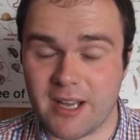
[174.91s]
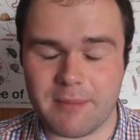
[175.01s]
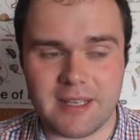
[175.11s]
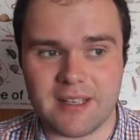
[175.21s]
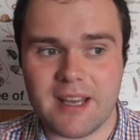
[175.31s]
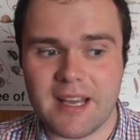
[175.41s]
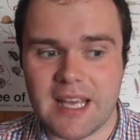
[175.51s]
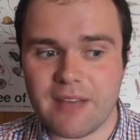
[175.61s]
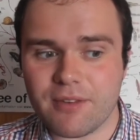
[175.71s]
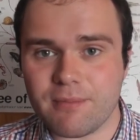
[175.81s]
I mean,
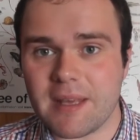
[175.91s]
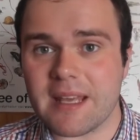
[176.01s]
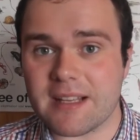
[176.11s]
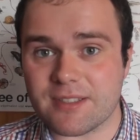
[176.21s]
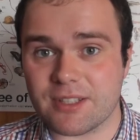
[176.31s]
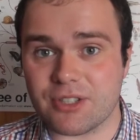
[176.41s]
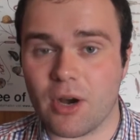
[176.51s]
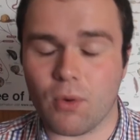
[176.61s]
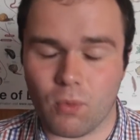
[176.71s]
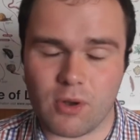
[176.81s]
even me as an
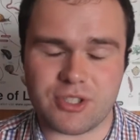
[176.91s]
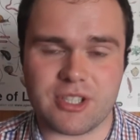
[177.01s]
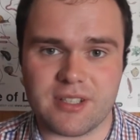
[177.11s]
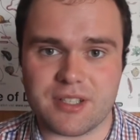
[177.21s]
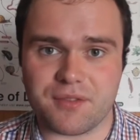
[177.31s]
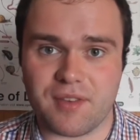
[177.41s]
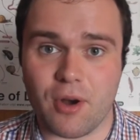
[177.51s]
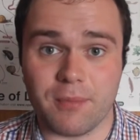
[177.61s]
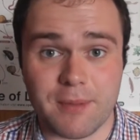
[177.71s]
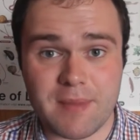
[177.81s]
adult watching this
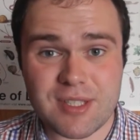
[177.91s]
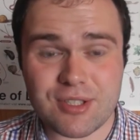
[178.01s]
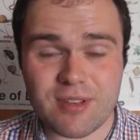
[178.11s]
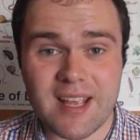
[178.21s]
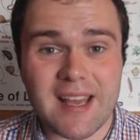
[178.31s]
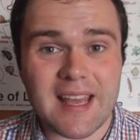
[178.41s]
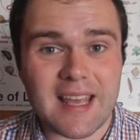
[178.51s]
film, the mystery